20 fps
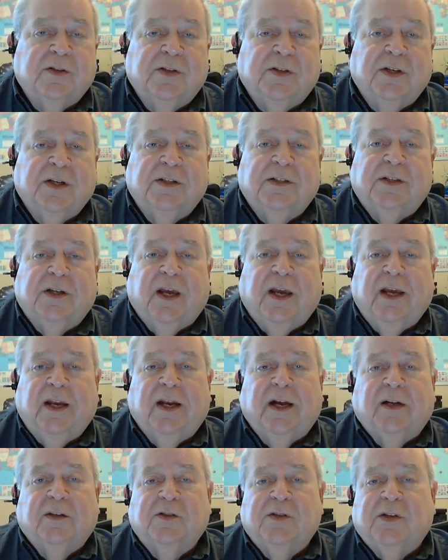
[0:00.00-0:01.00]
6 to 8
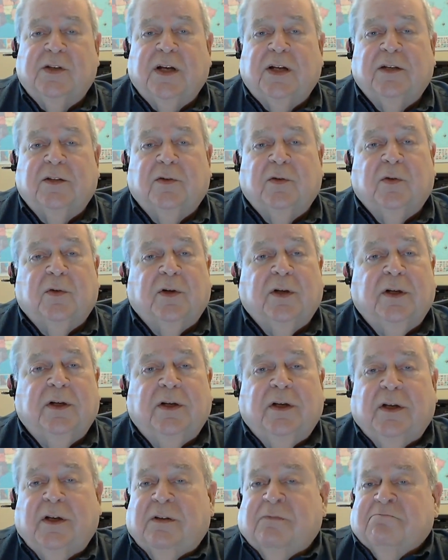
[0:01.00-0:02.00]
ounce
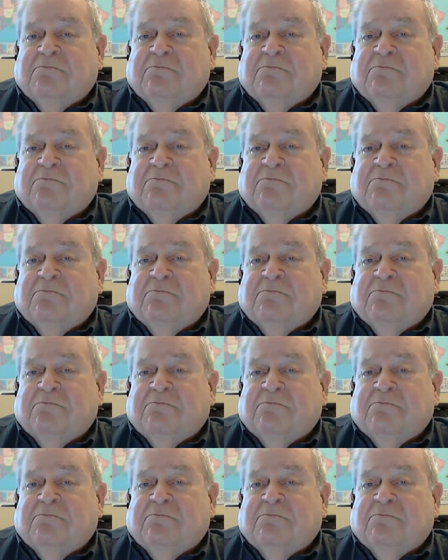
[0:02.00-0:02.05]
tenderloin,